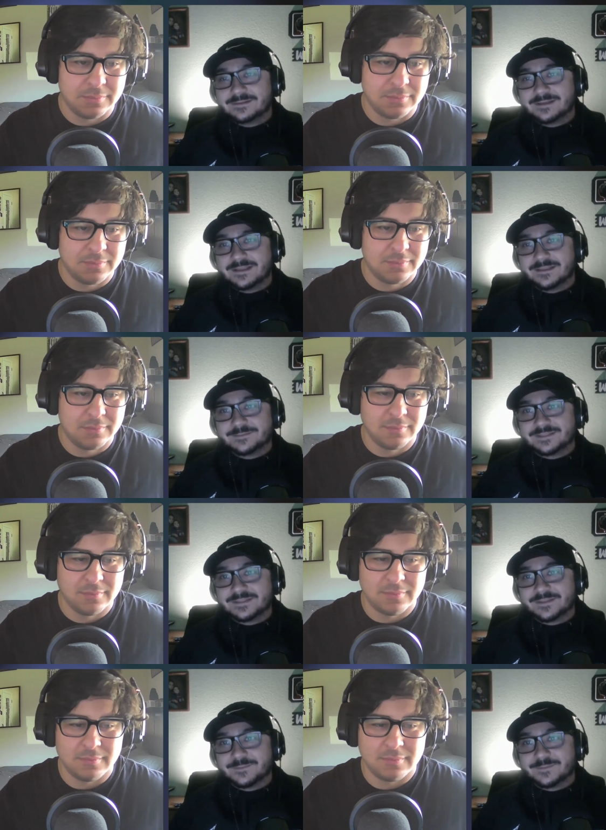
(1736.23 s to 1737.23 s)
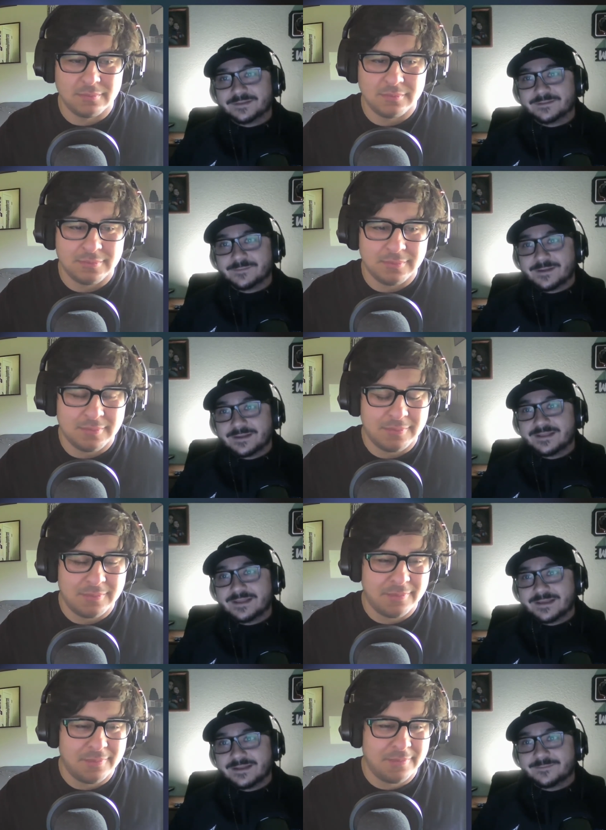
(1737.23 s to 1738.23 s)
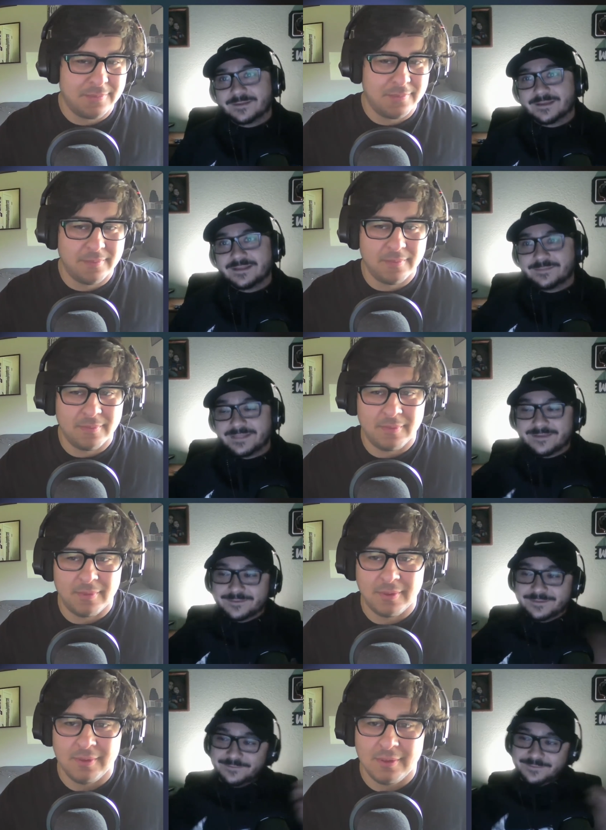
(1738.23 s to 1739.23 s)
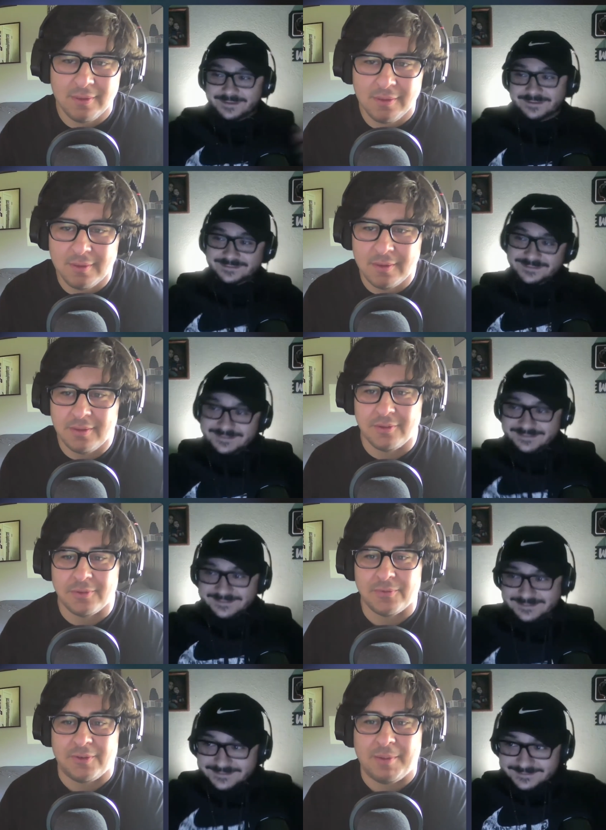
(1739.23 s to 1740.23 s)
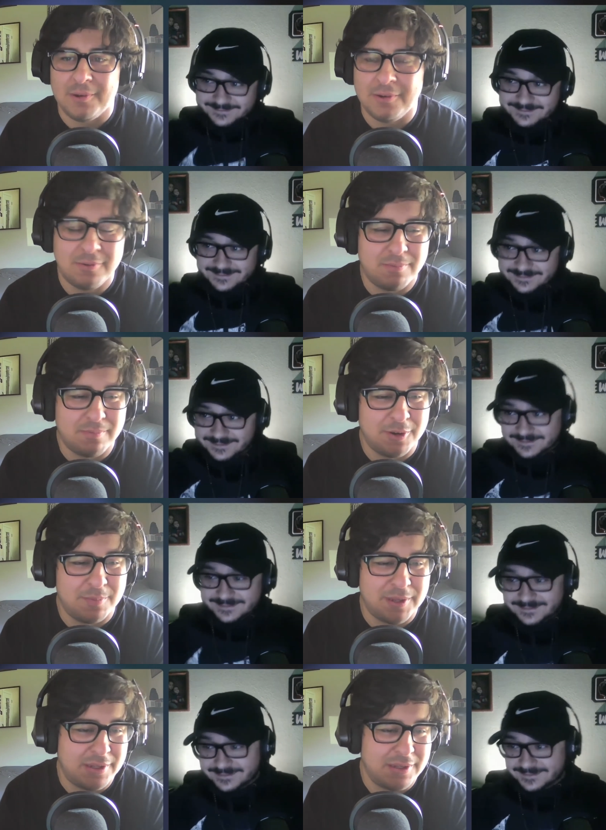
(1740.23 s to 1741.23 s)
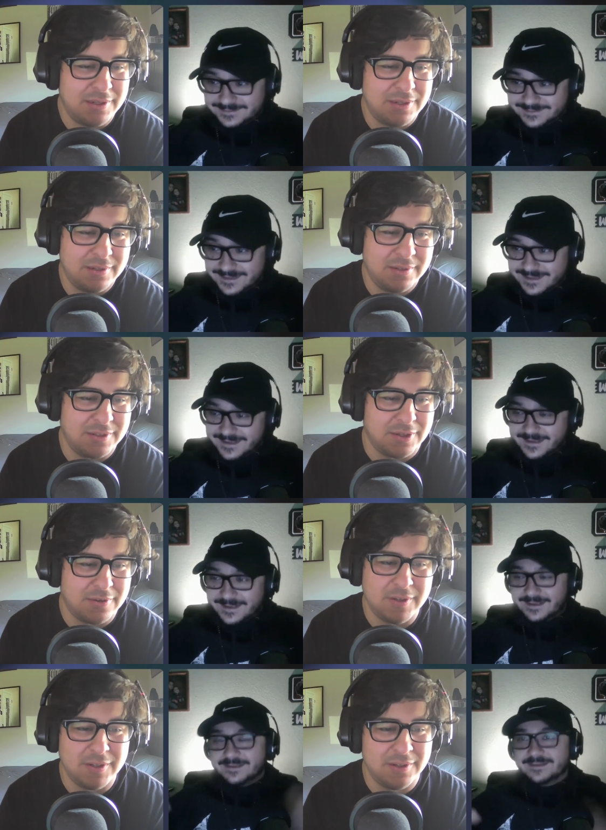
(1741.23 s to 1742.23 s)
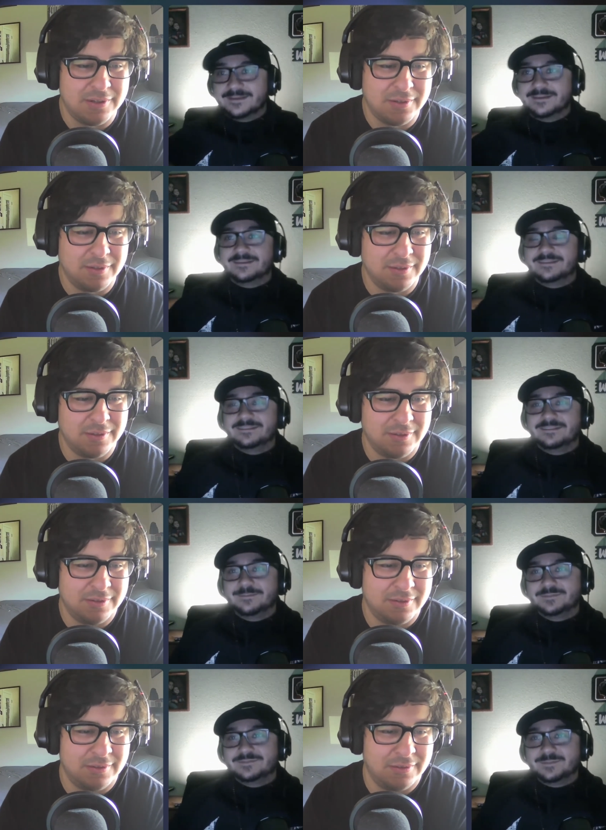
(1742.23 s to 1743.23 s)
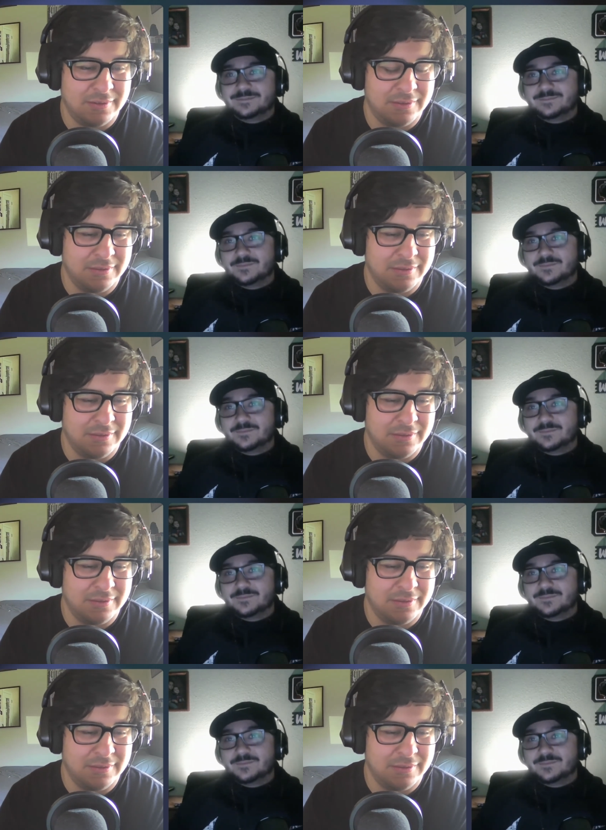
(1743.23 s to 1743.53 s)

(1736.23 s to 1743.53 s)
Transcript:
Speaker 1: God, there was another one. Walk it out and walk it out. Now you fucking. There's Fabo, Mook-B, Stoney. Uh, there was one